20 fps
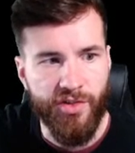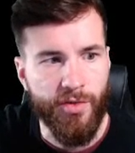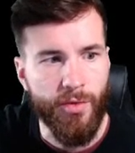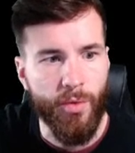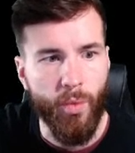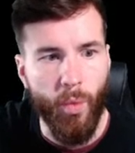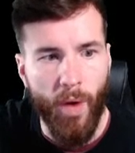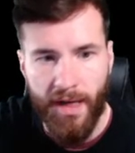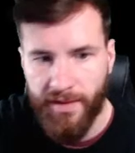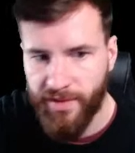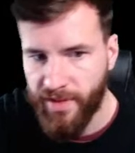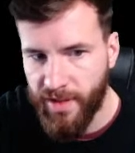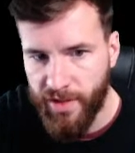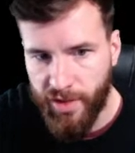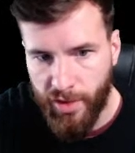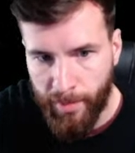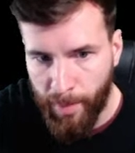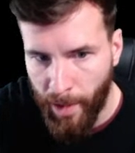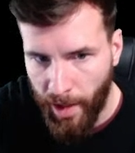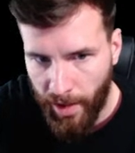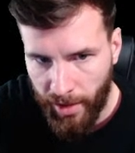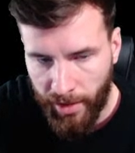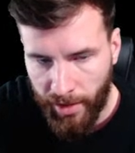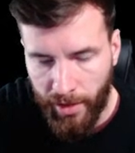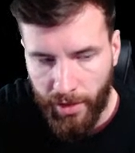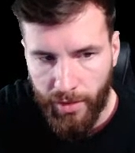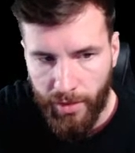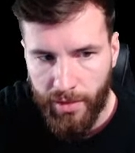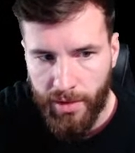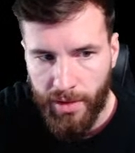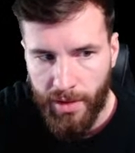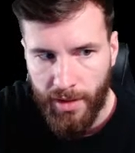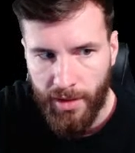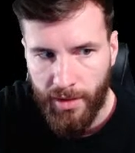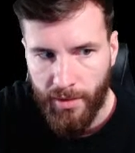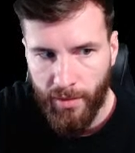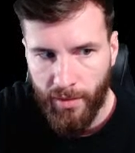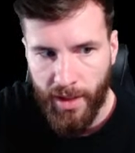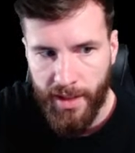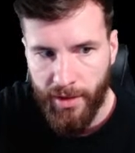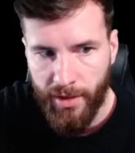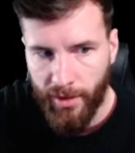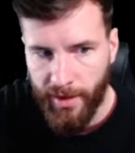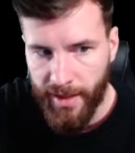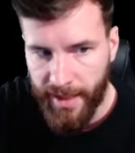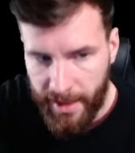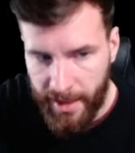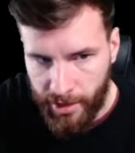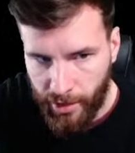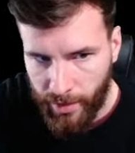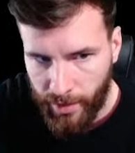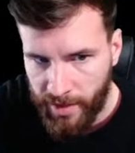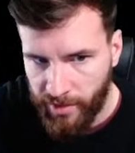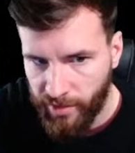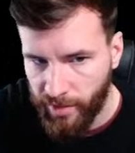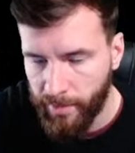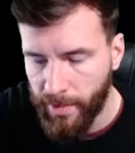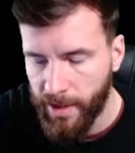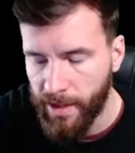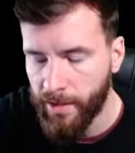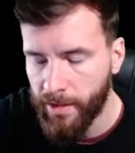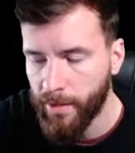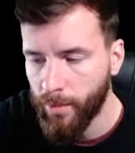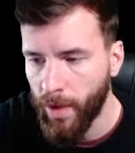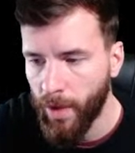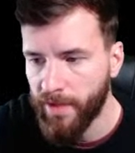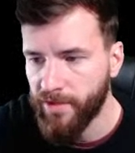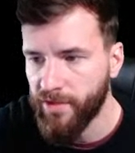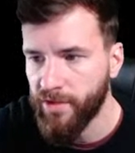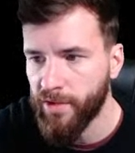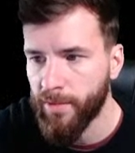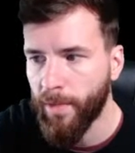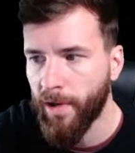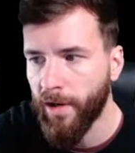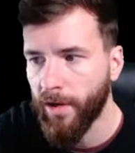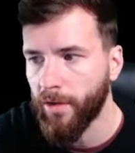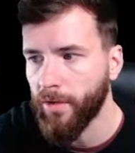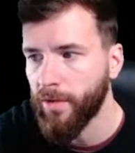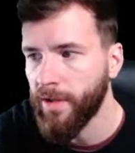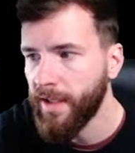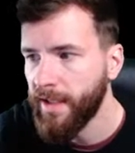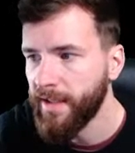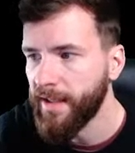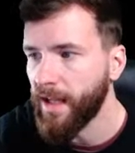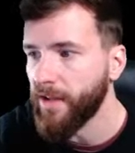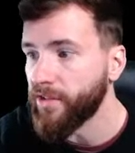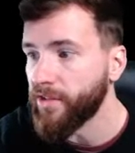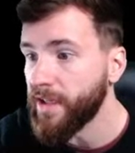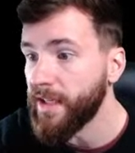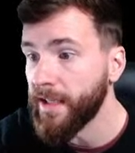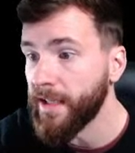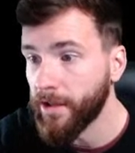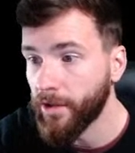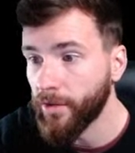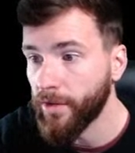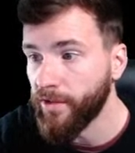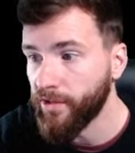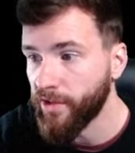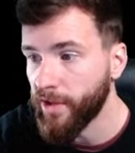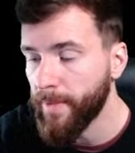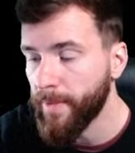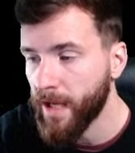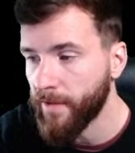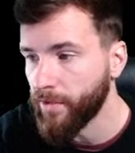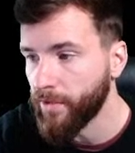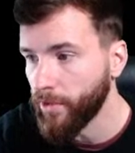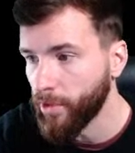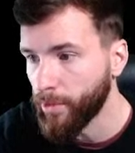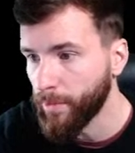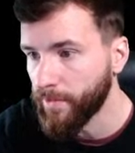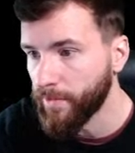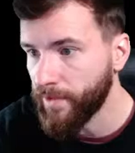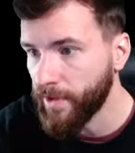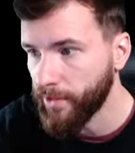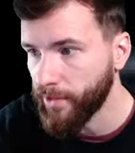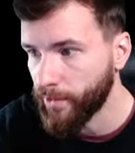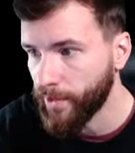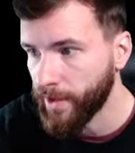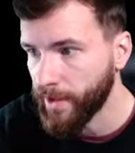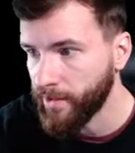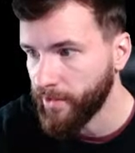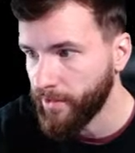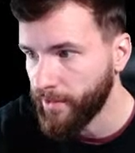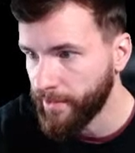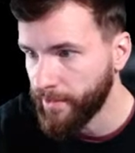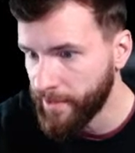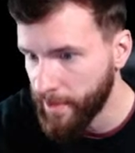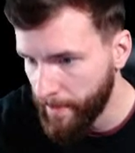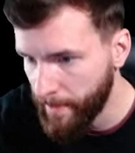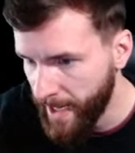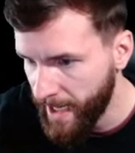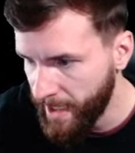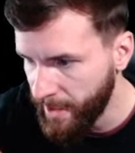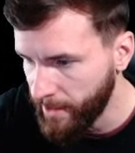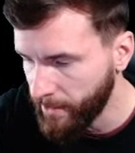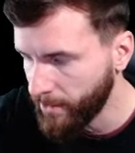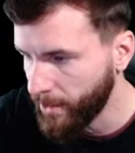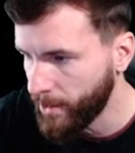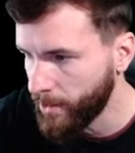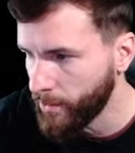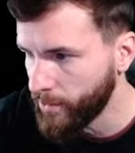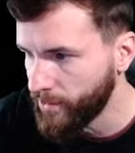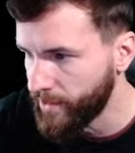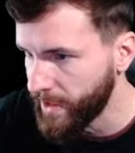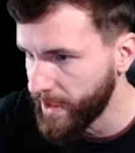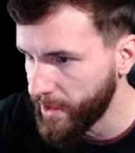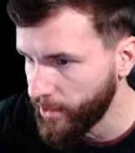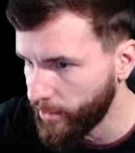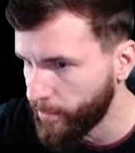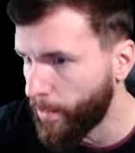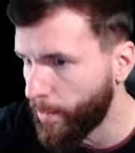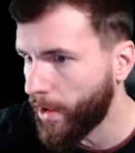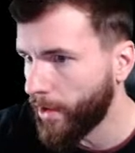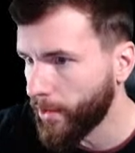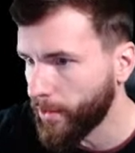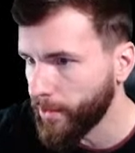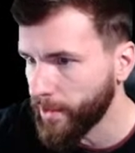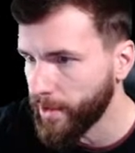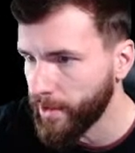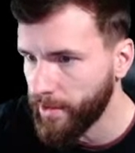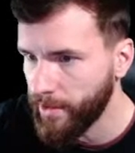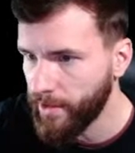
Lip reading: to wanting to borrow, right, or increase in wanting to borrow, that's going to increase the demand for loanable funds, right, because demanding loans is borrowing,